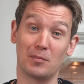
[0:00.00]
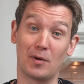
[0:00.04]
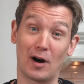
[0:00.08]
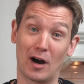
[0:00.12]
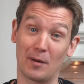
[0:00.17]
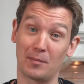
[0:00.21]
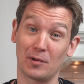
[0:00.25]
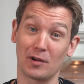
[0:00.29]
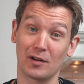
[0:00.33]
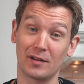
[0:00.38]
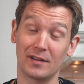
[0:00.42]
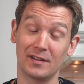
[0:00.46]

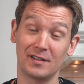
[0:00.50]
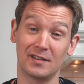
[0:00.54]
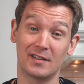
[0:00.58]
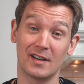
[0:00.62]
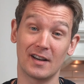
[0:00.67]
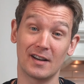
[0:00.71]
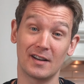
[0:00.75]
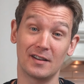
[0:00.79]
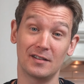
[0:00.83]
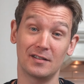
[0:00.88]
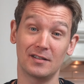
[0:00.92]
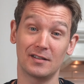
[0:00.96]
popular these
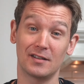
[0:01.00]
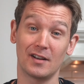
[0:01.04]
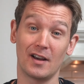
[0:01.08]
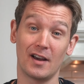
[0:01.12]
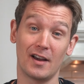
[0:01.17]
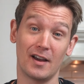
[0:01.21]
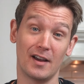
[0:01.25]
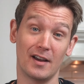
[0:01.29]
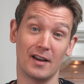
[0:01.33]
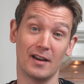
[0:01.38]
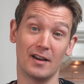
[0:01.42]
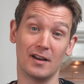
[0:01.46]
days
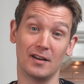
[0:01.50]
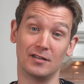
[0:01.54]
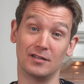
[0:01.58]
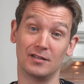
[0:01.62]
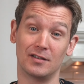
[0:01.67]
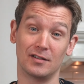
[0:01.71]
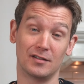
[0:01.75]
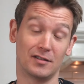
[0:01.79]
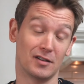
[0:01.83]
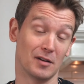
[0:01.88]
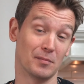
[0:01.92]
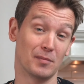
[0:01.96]

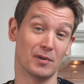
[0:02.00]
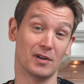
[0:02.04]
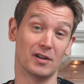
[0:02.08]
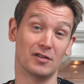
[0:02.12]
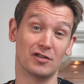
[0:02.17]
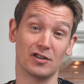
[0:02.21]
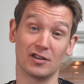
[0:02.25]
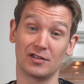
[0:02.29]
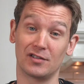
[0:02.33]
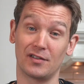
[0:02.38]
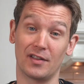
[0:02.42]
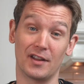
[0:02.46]
is simply
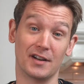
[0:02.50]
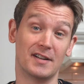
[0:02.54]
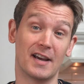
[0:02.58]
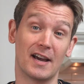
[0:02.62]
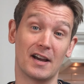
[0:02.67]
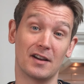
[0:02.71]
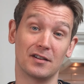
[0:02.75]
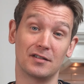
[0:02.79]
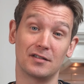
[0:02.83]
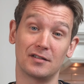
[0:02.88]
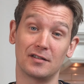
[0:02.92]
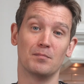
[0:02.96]
just the
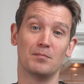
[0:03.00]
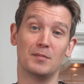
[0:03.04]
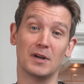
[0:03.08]
taste.